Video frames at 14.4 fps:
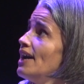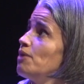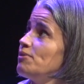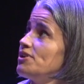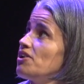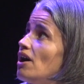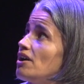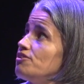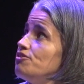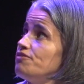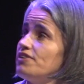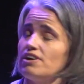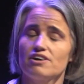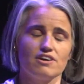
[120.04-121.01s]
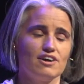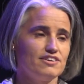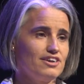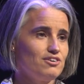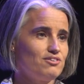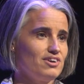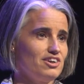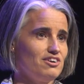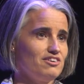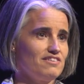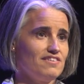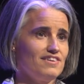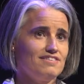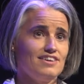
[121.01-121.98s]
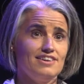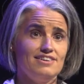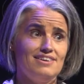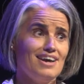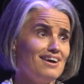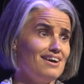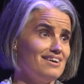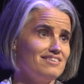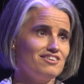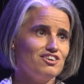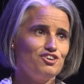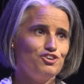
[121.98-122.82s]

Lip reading: And we talked to VR content creators, and they said, yeah, it's a